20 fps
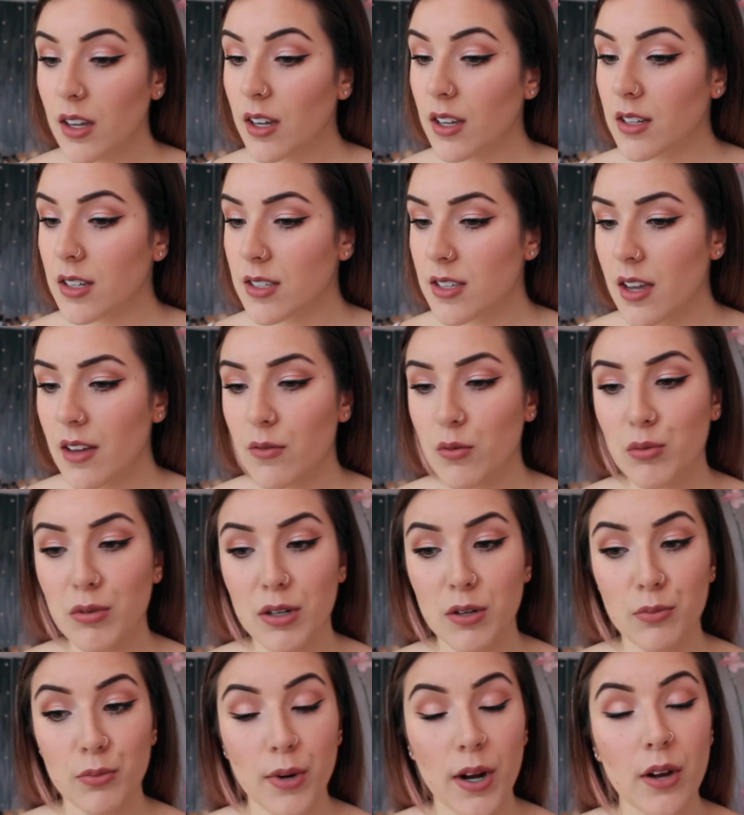It does have a
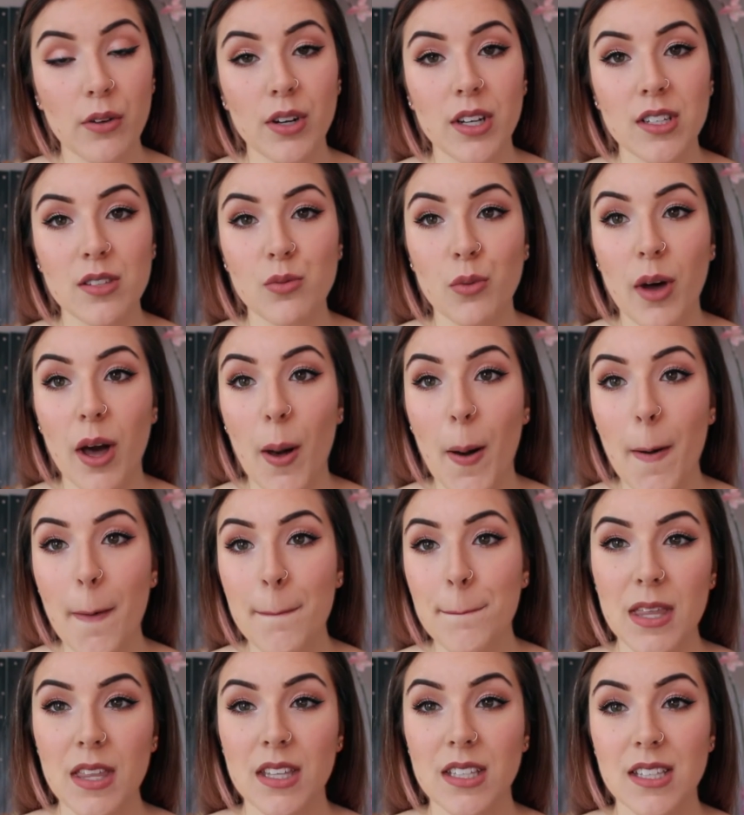bit of brown as
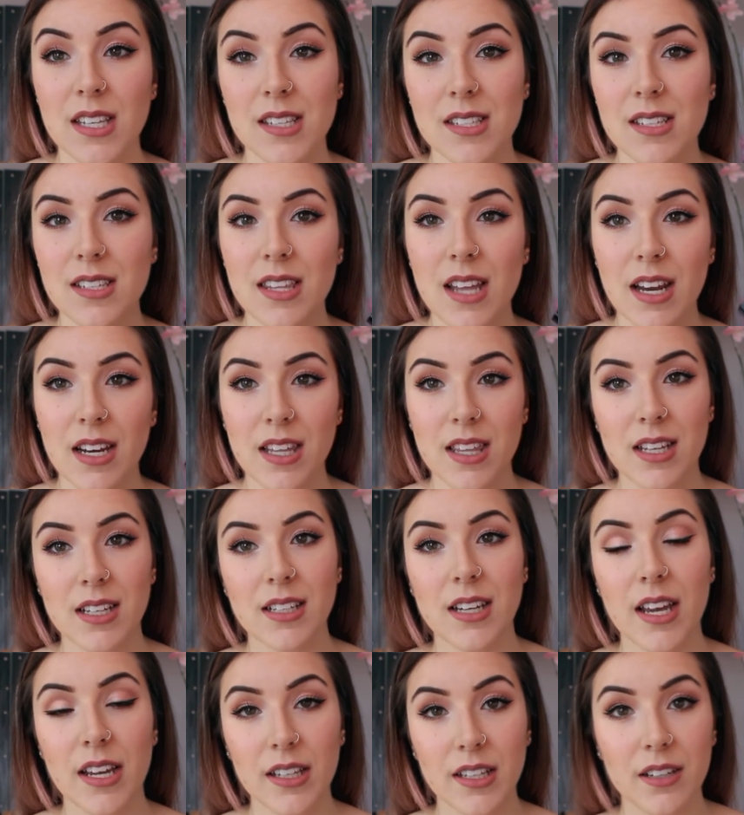well. This isn't anything
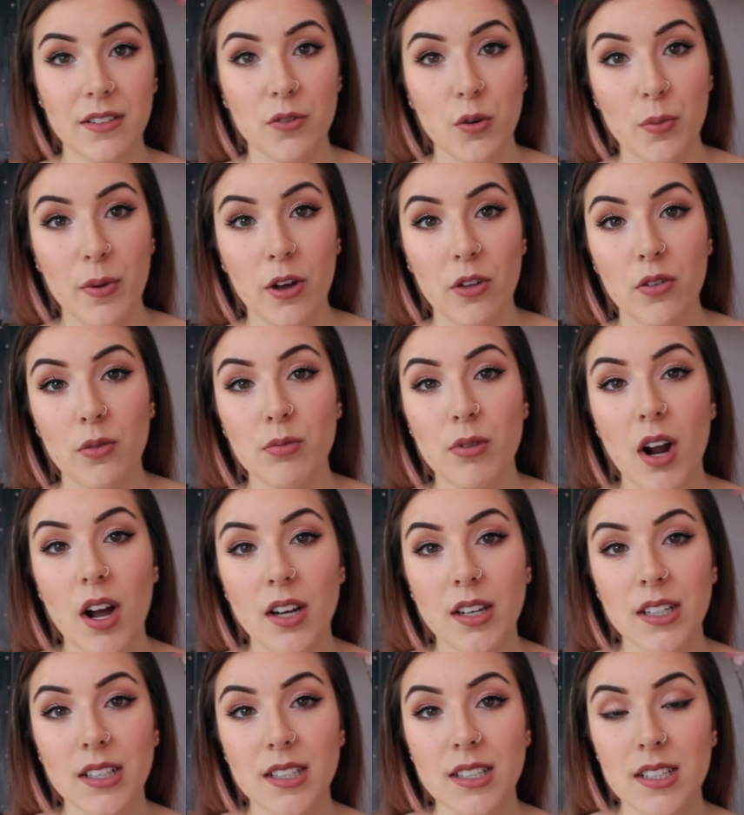negative about the
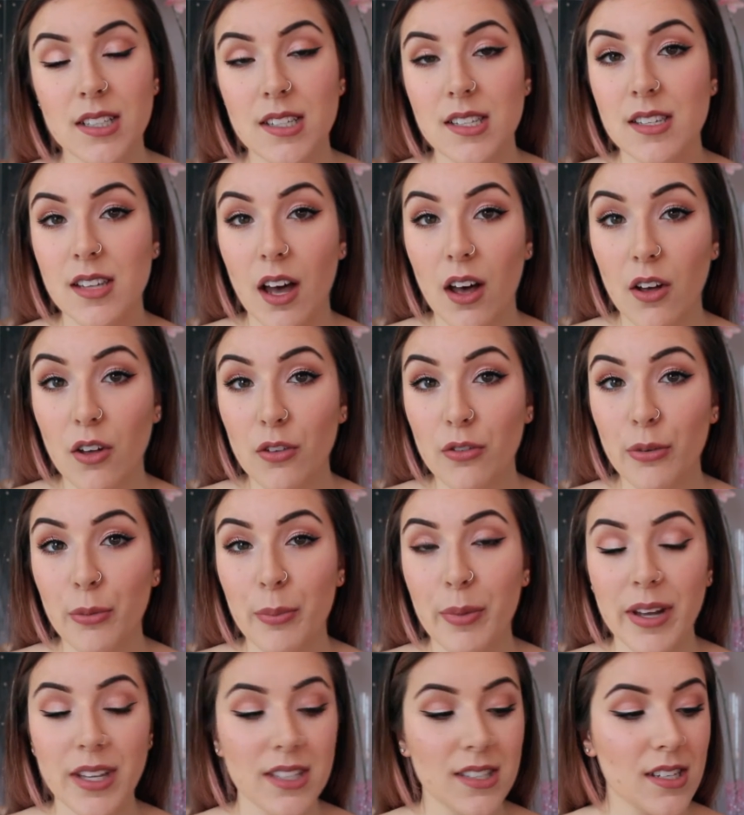product itself,
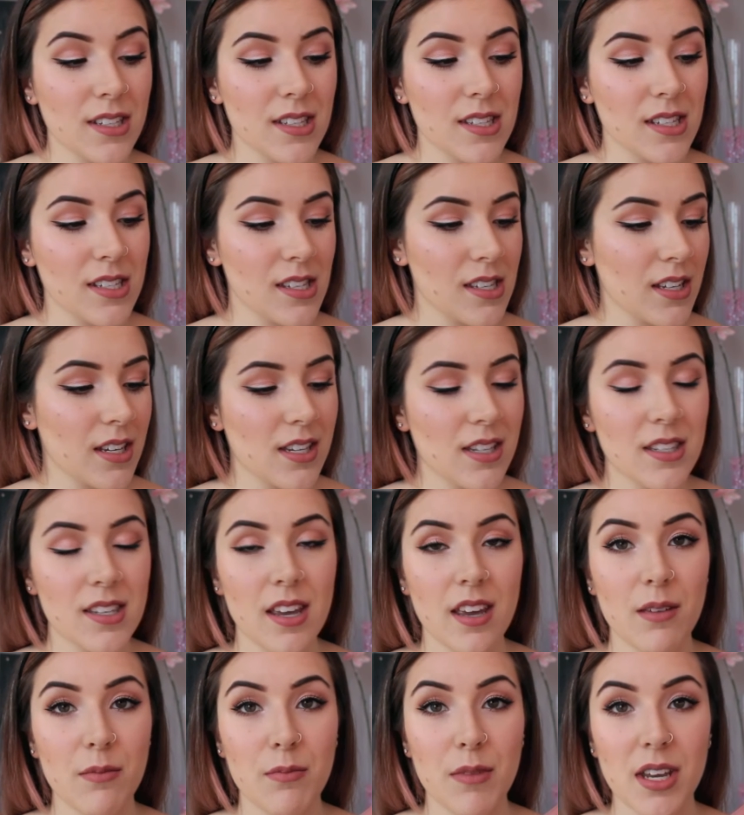but since this is
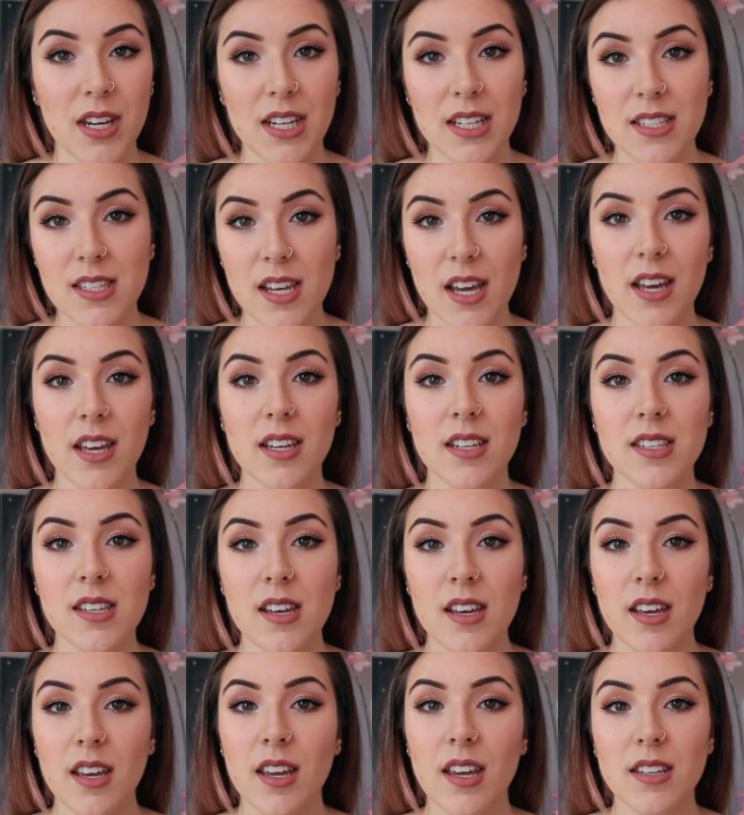a mini size,
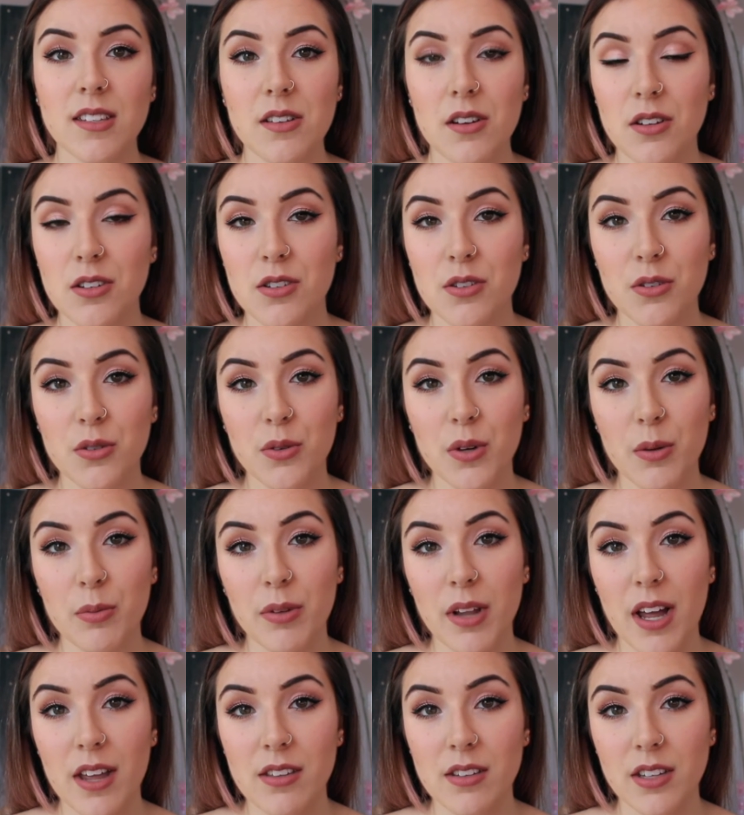it's hard to
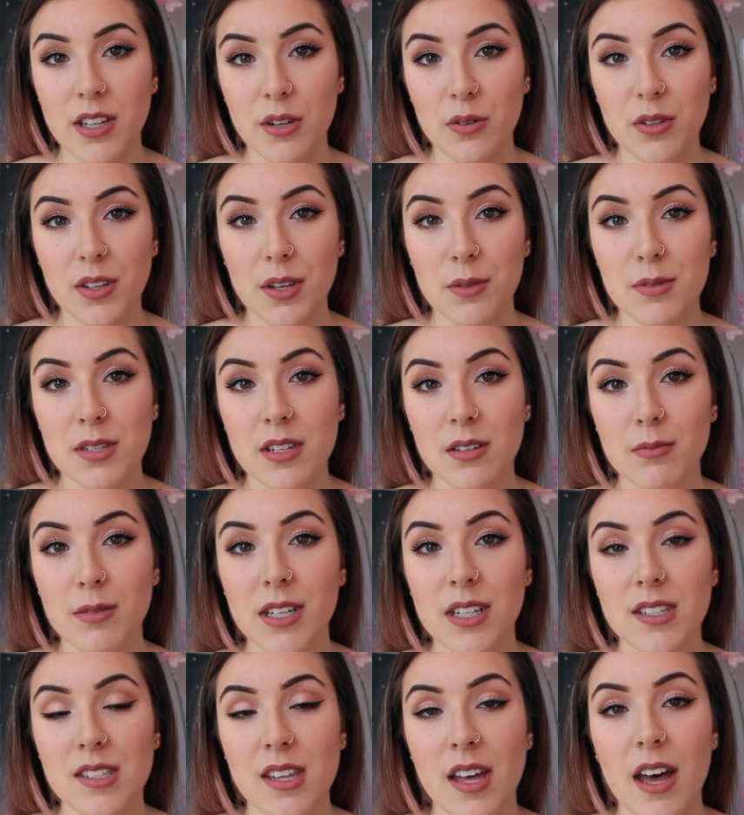apply the liquid lipstick
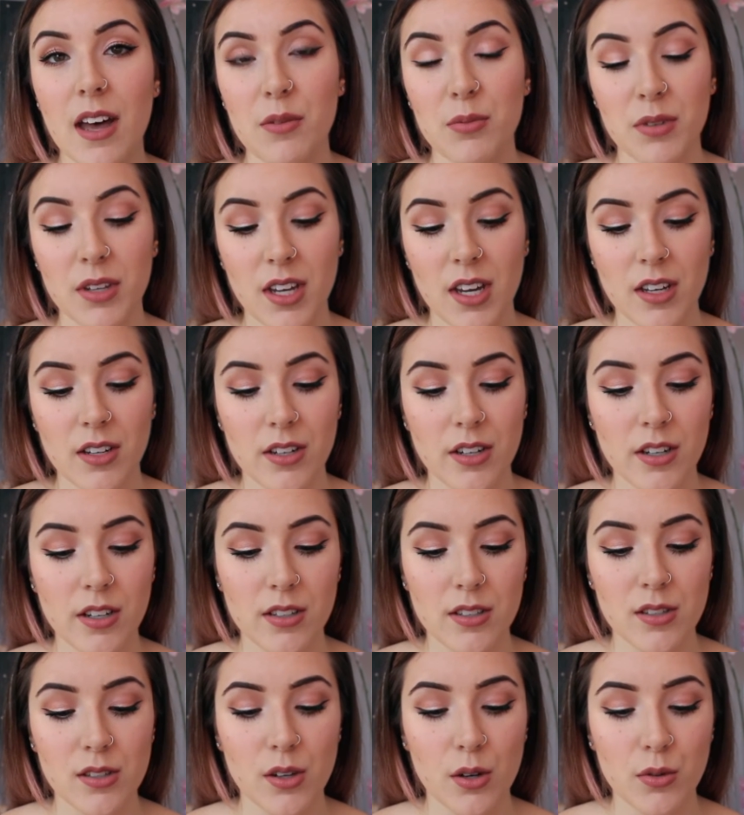because the applicator
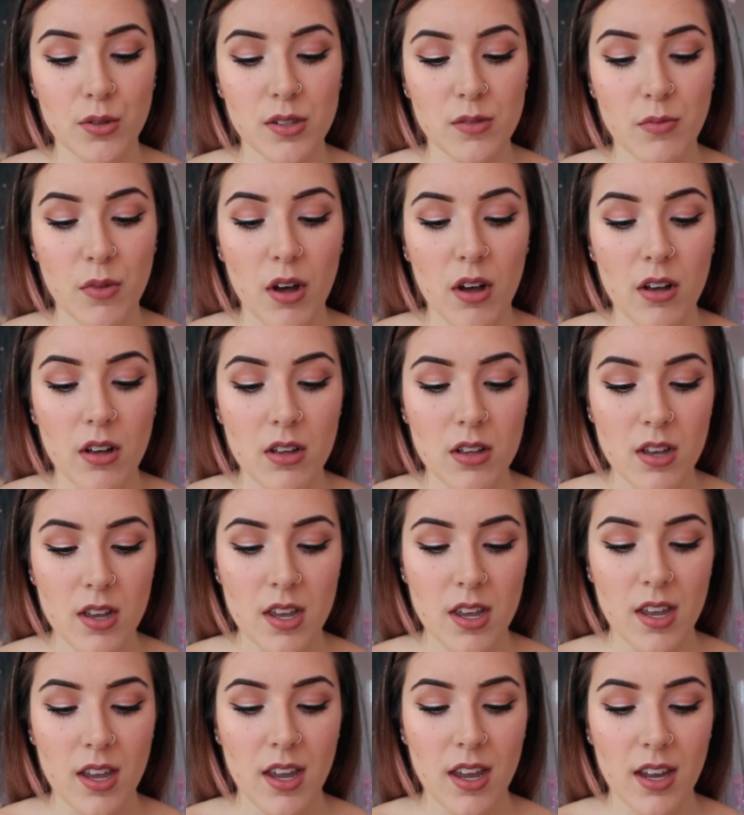is so small
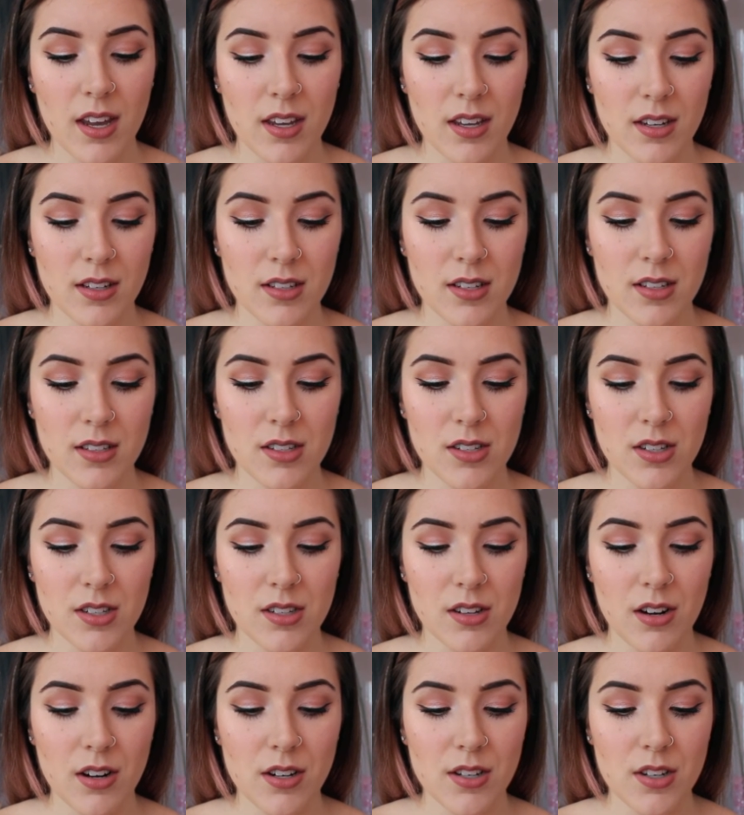and it's
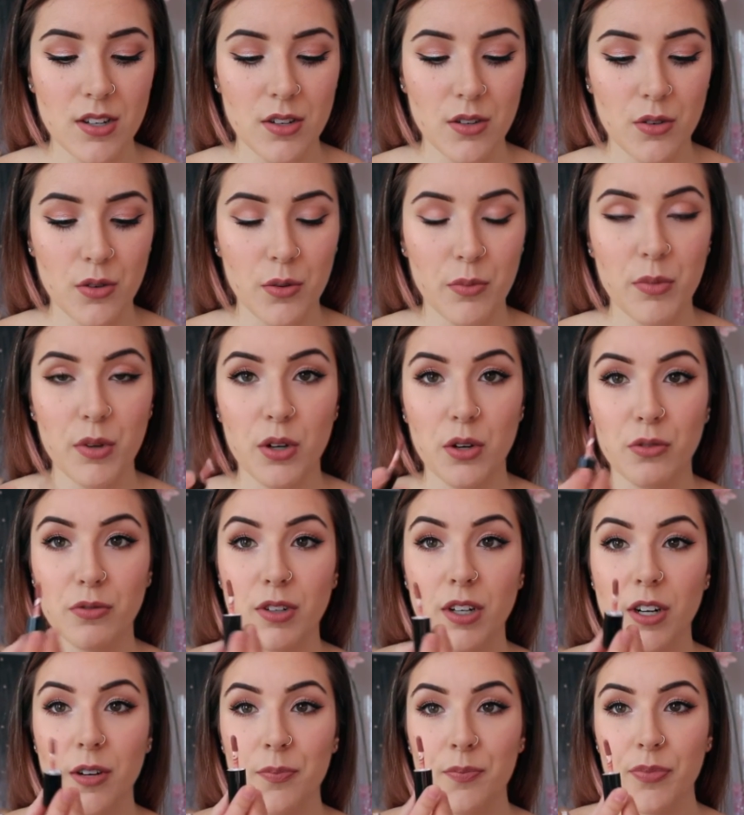just hard to
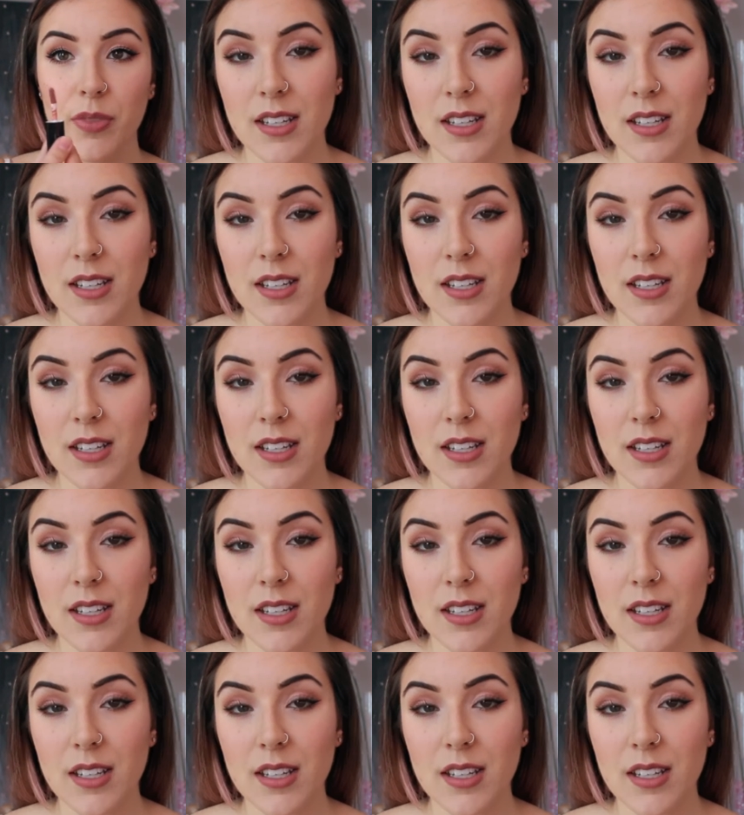maneuver.